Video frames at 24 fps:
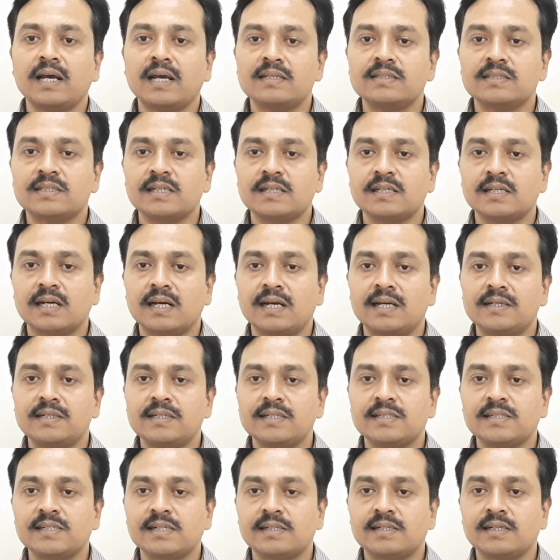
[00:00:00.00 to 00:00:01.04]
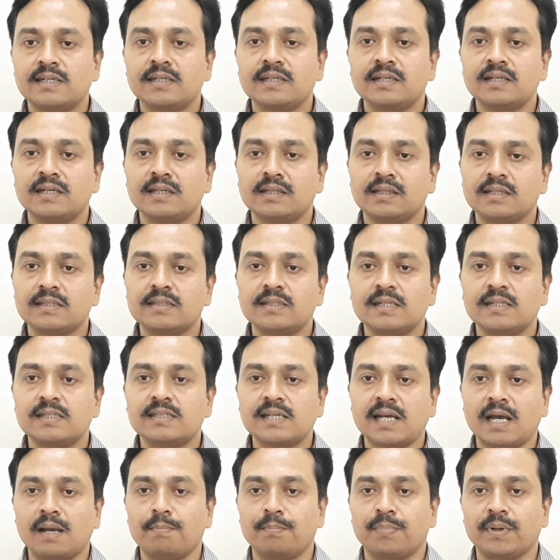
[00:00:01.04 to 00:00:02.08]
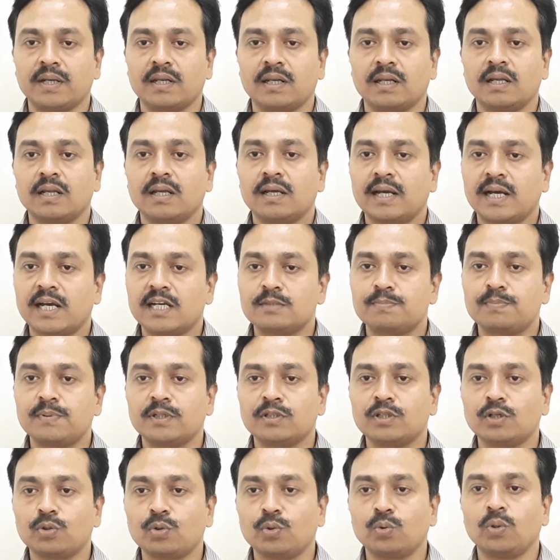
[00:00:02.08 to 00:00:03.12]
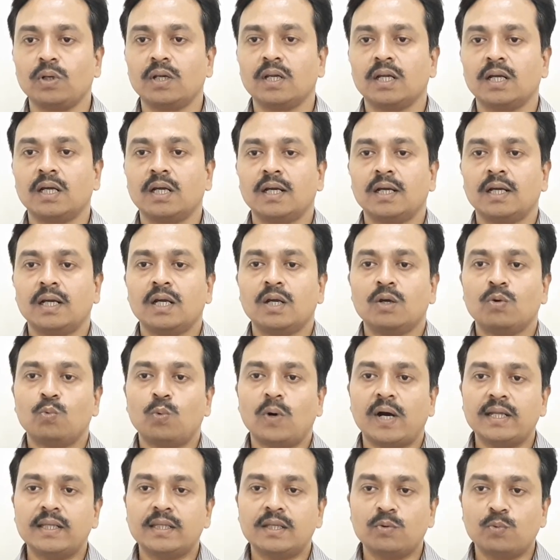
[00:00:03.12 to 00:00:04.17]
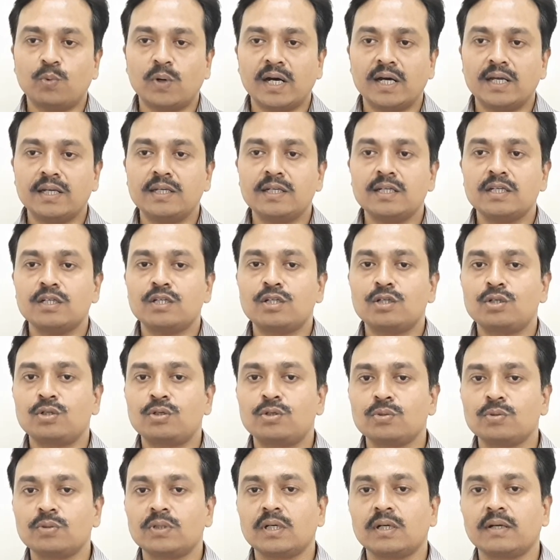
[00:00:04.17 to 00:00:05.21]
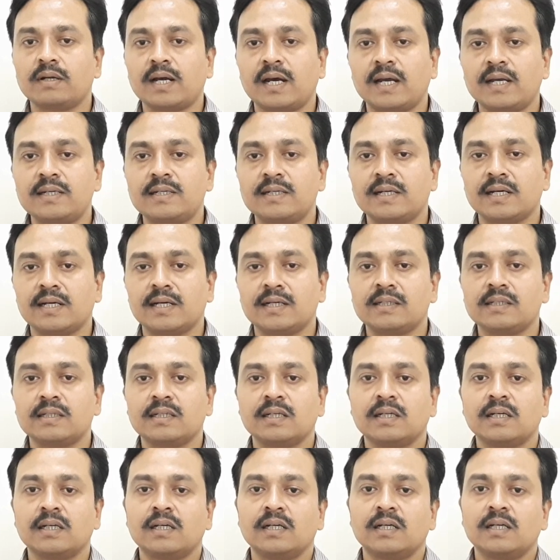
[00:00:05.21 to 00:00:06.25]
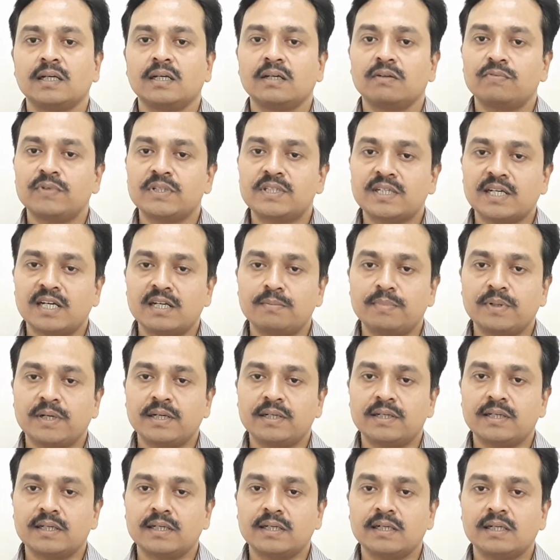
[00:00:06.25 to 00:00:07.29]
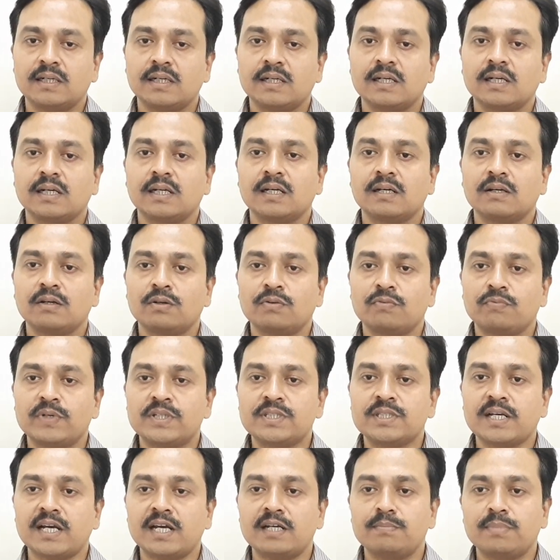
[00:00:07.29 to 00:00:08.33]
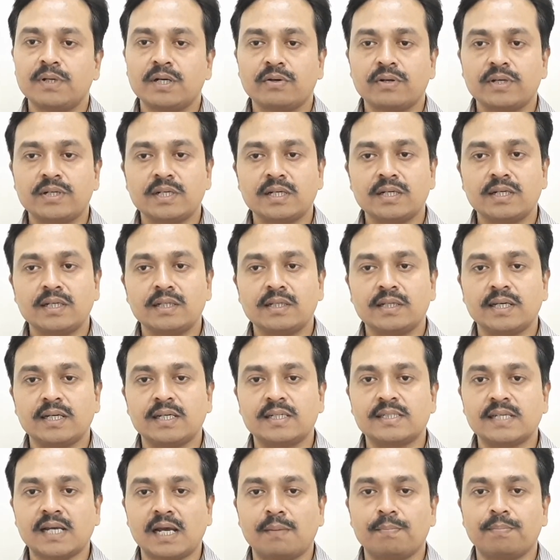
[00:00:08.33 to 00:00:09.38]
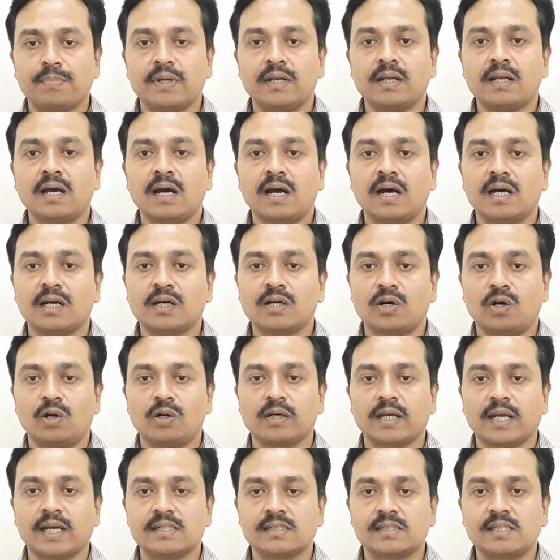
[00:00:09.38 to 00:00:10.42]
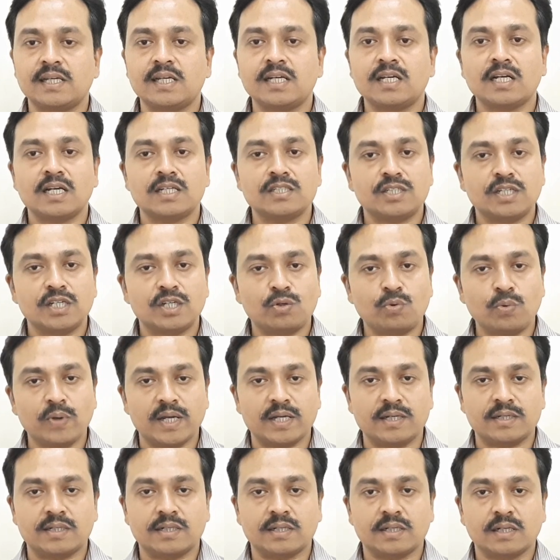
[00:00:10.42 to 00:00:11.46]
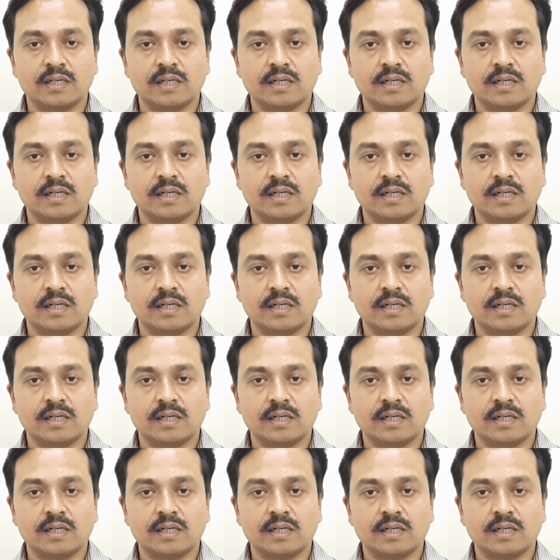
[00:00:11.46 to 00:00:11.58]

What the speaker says: antecedent in this example as per the rule, while the one to the right hand which can be written in the example are called as the consequent.